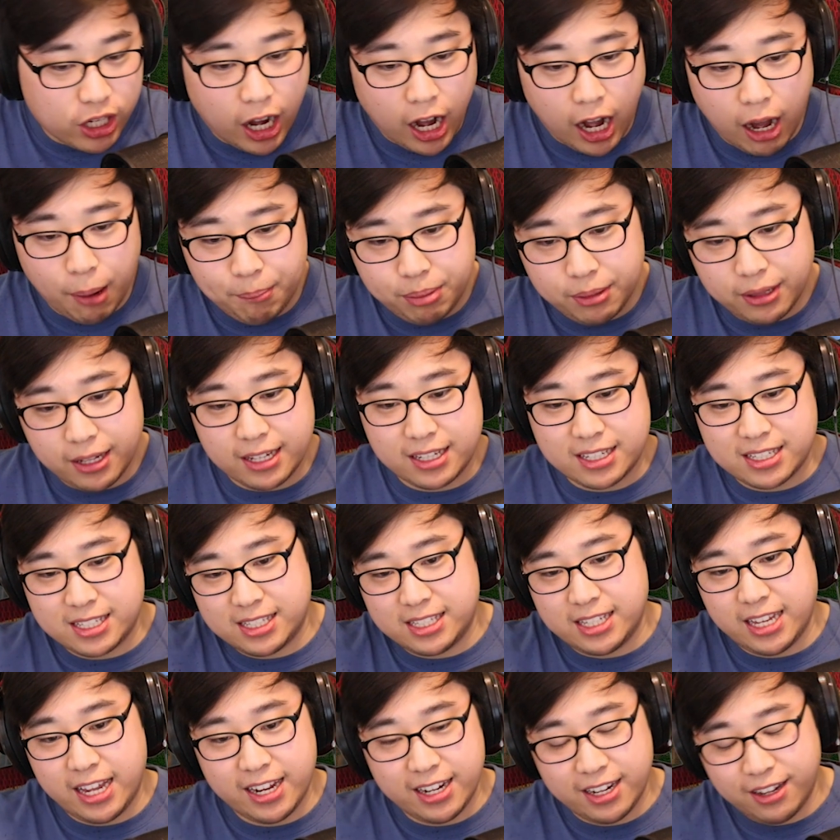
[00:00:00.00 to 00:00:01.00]
complex
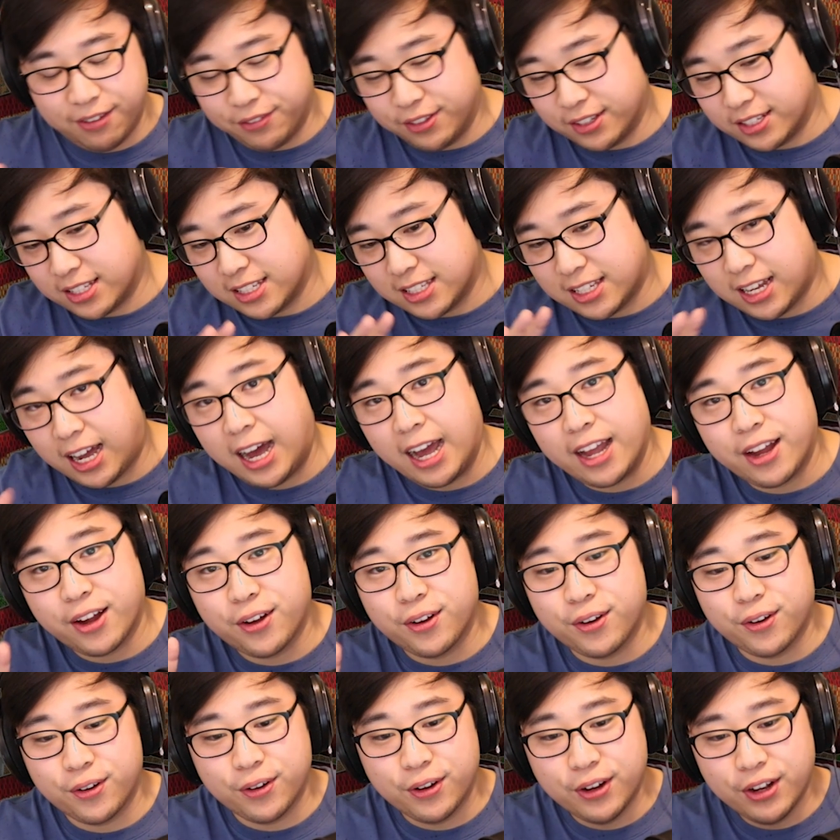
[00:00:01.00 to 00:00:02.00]
set of this
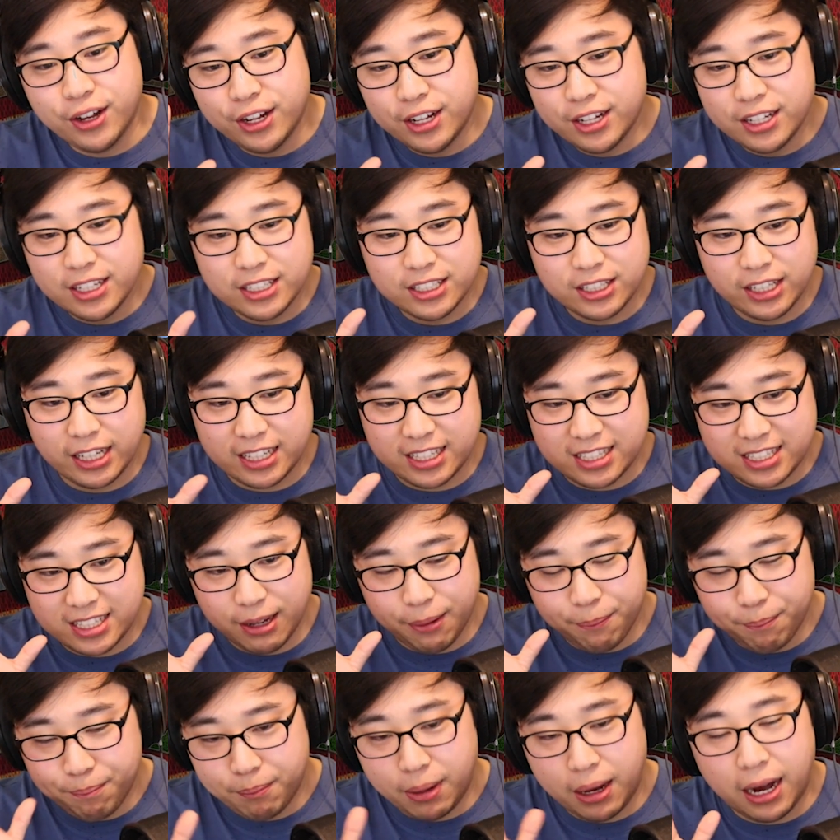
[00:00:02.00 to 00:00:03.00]
entire like
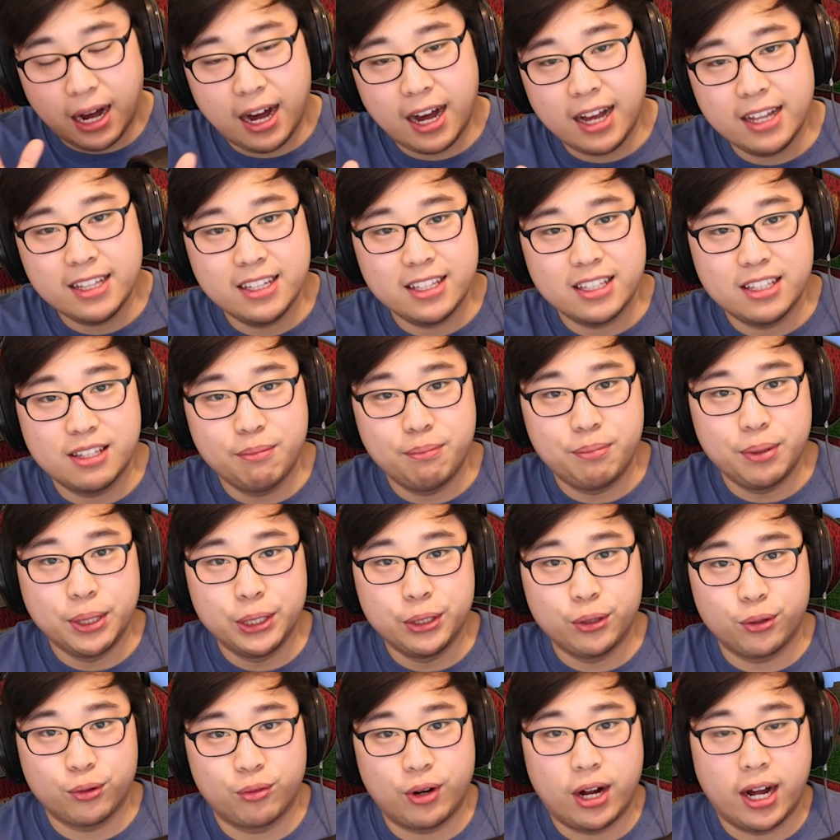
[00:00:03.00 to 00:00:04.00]
mod to
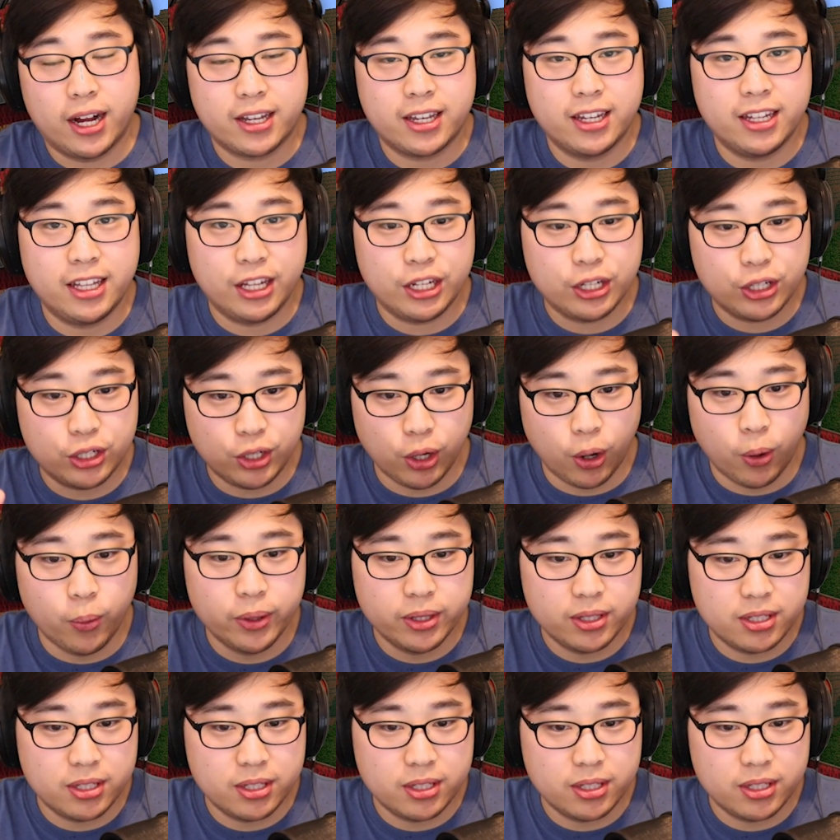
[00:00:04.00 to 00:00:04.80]
build a rocket and go